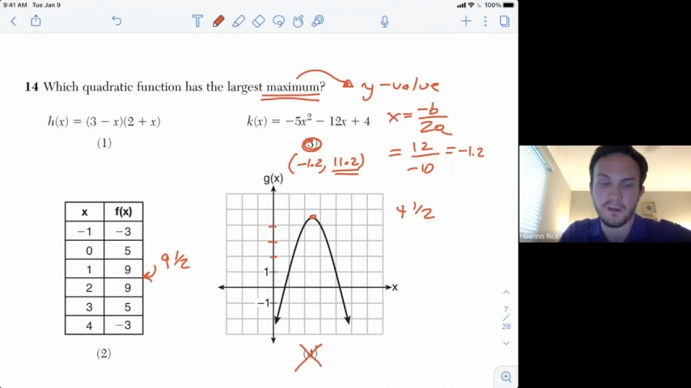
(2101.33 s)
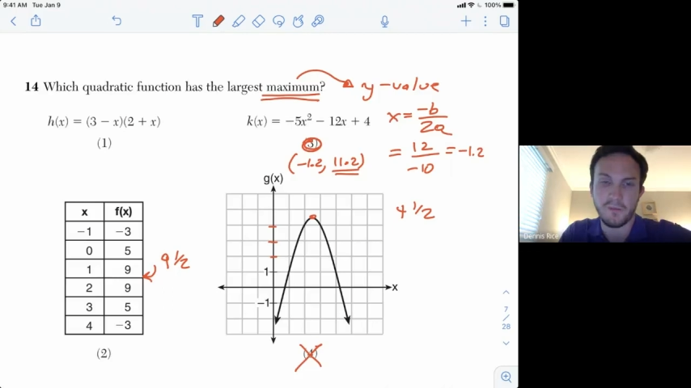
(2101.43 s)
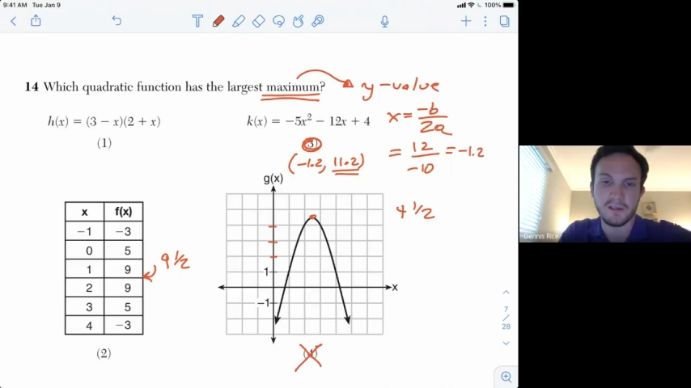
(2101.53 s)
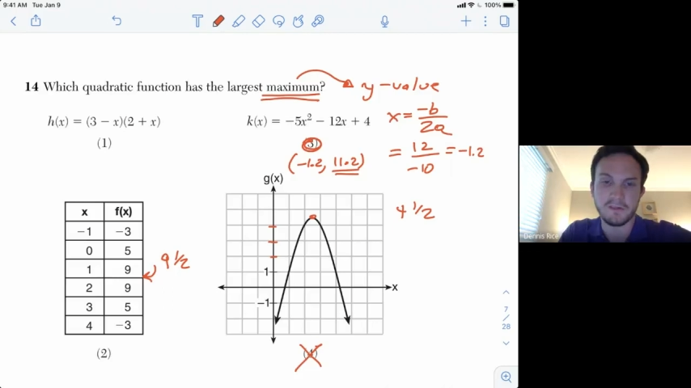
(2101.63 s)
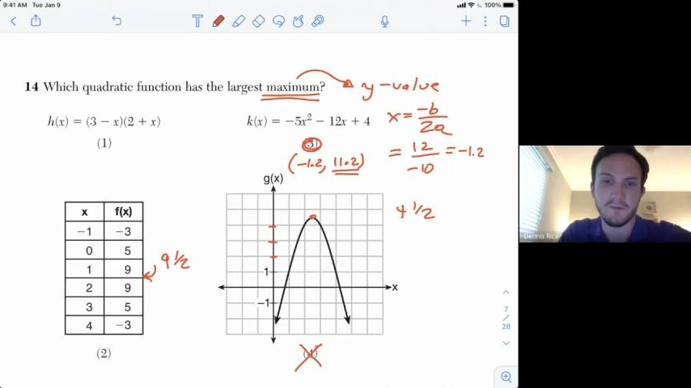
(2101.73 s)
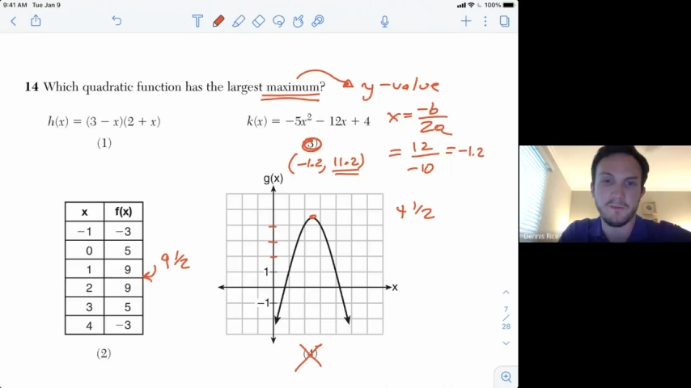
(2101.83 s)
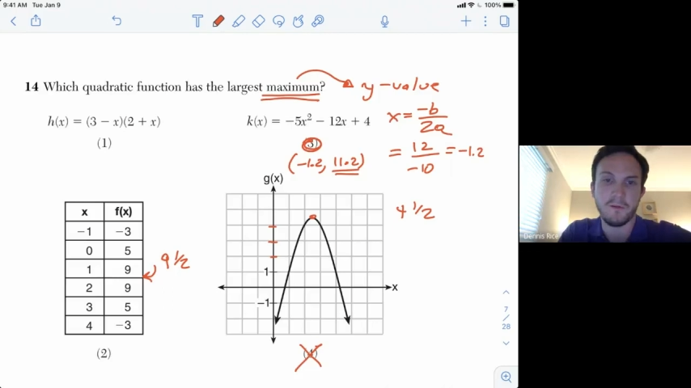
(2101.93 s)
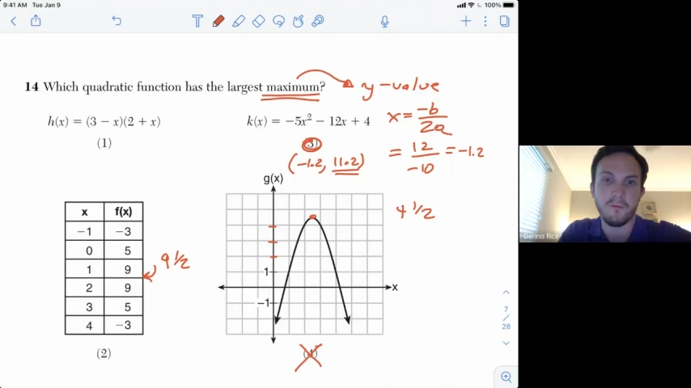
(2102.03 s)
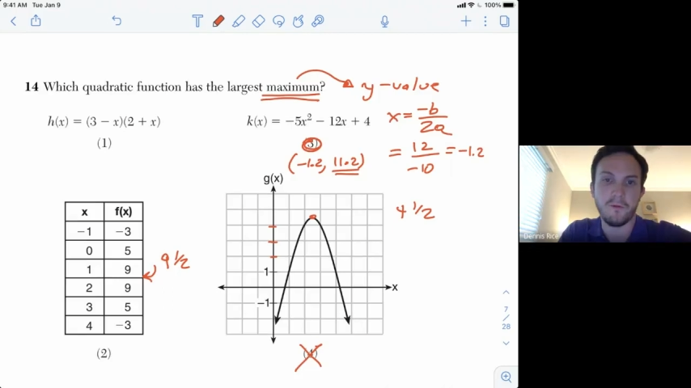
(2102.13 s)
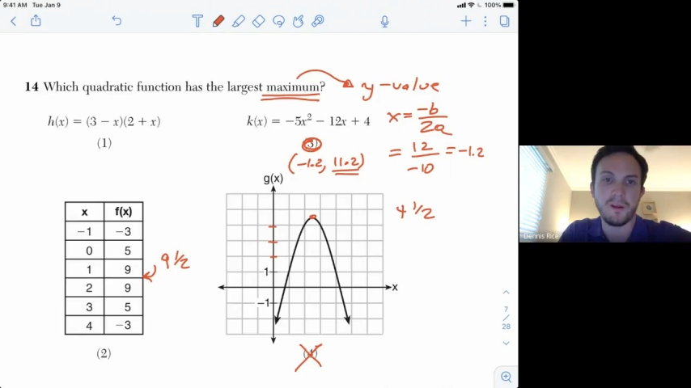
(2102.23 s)
the maximum,
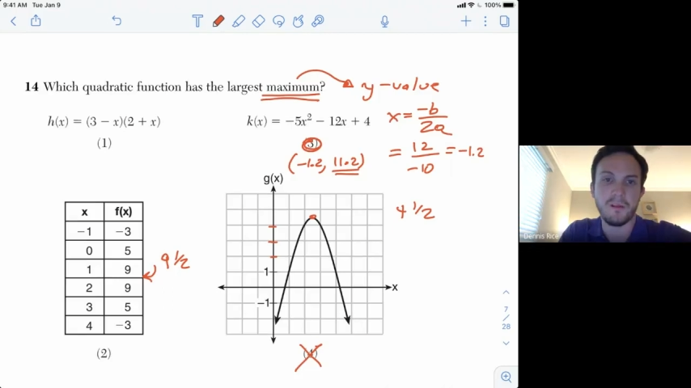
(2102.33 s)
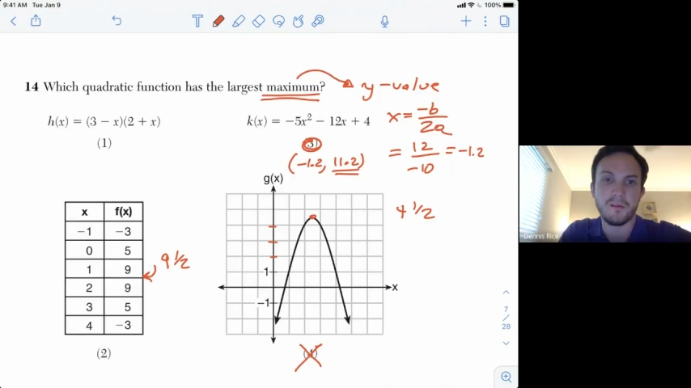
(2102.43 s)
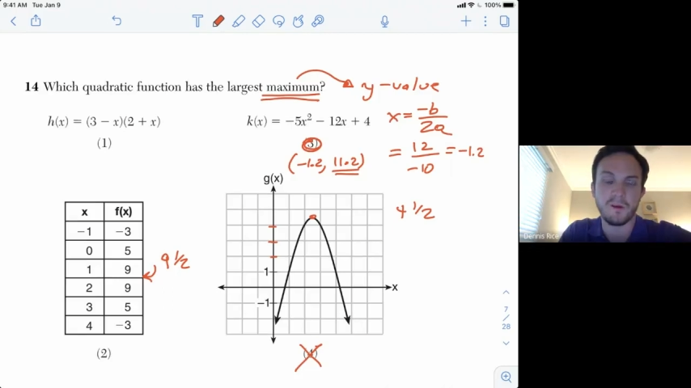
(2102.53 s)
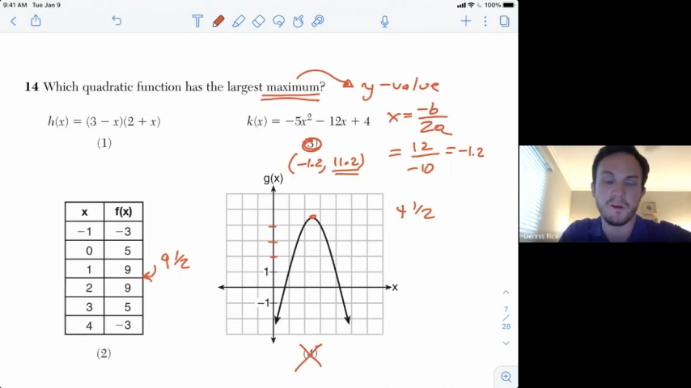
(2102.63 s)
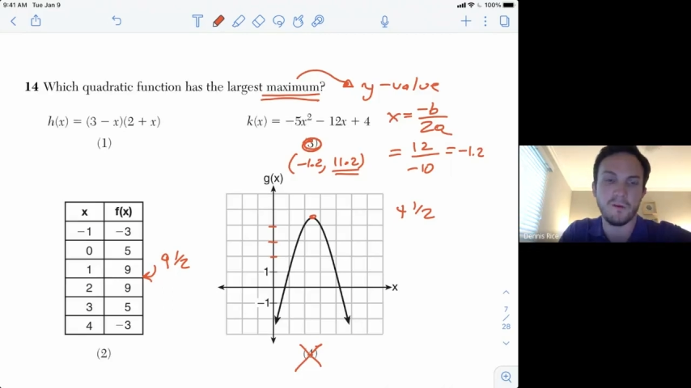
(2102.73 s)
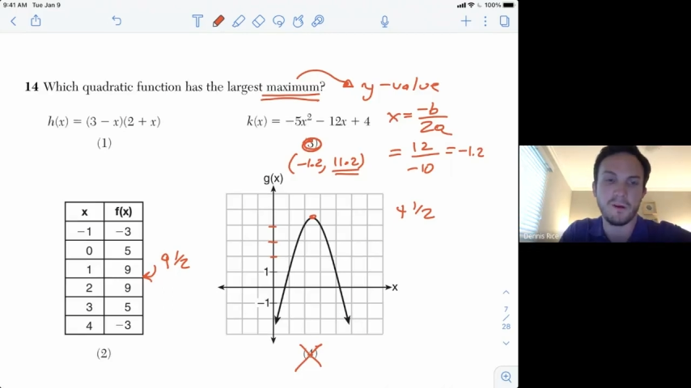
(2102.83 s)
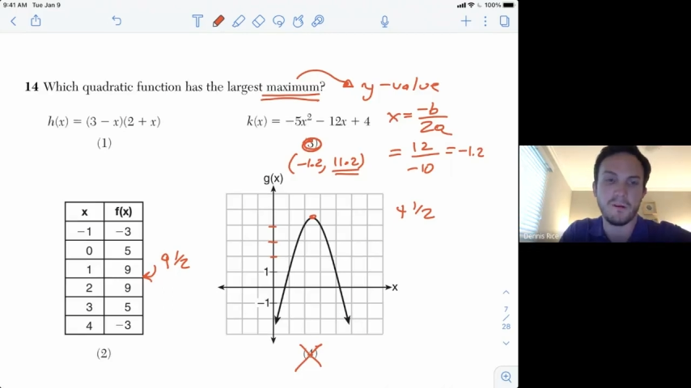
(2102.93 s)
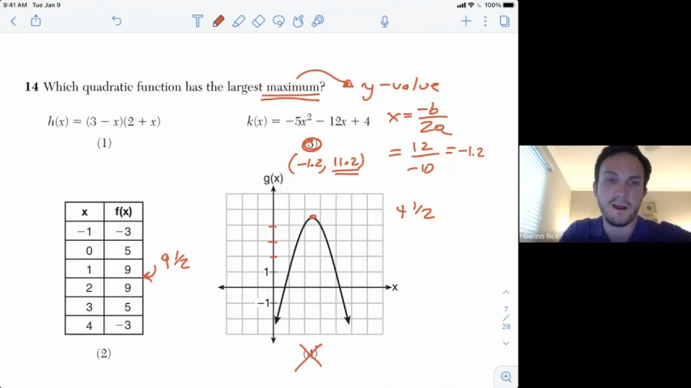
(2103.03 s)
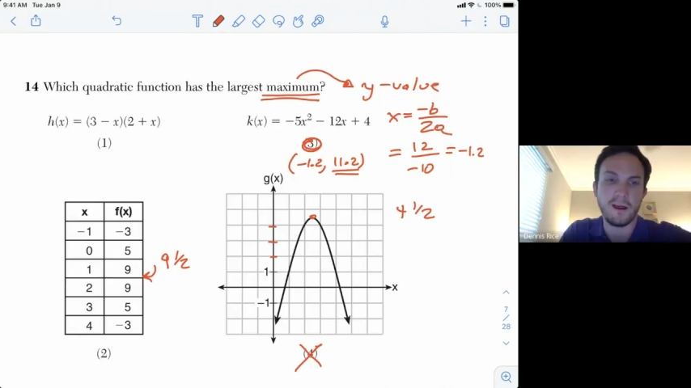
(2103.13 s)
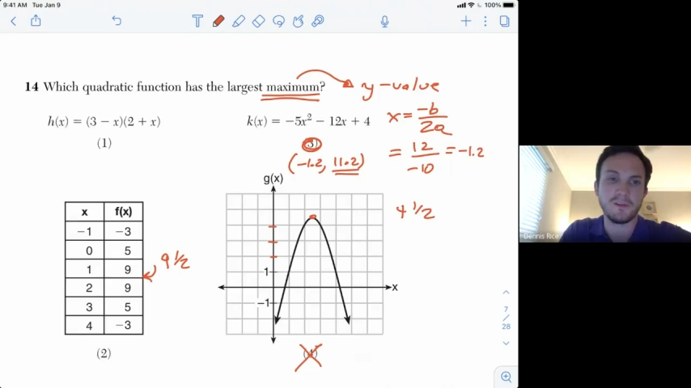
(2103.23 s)
but 1 and 3, what are your
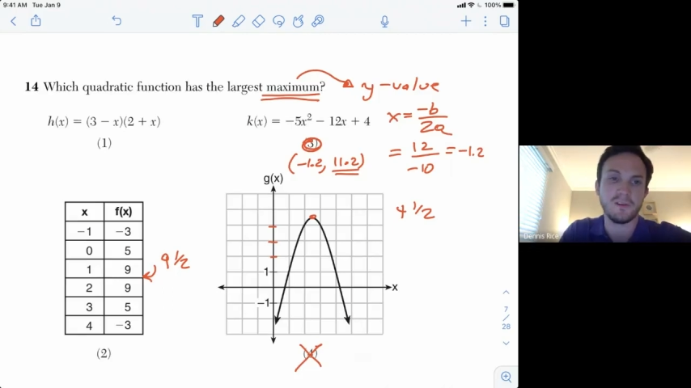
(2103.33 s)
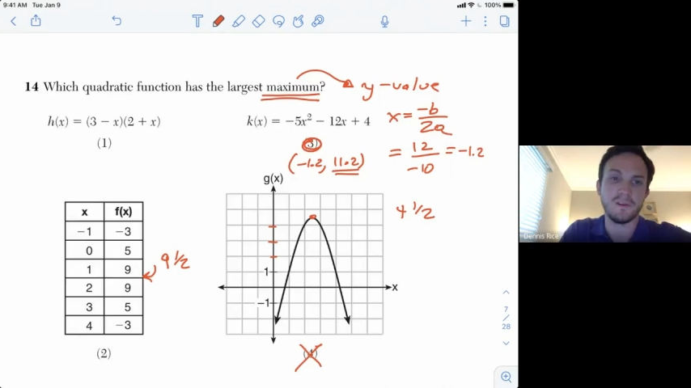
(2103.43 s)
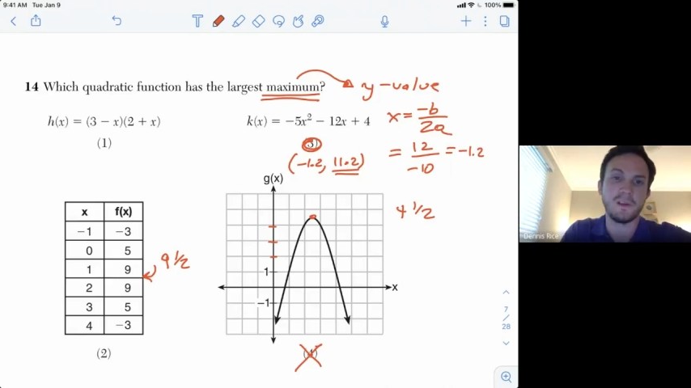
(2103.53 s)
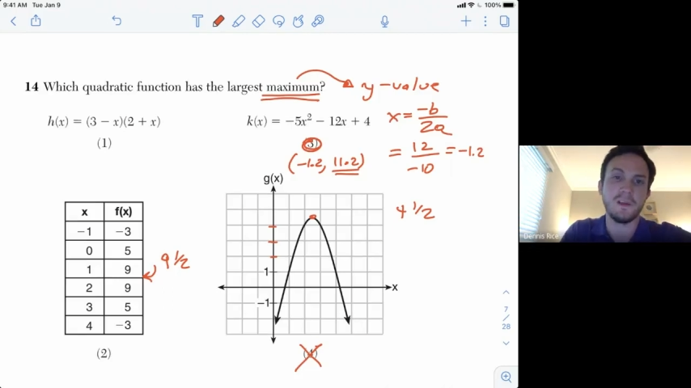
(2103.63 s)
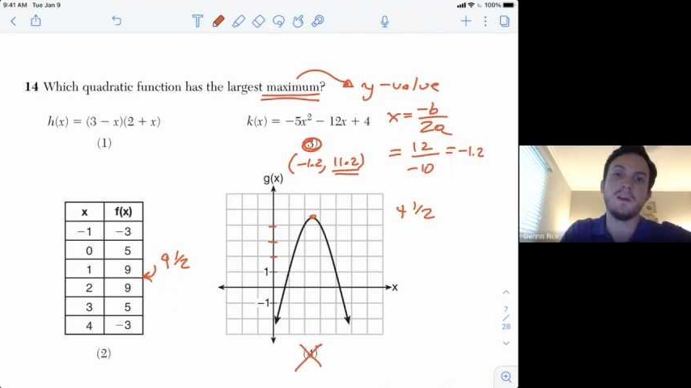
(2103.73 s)
options?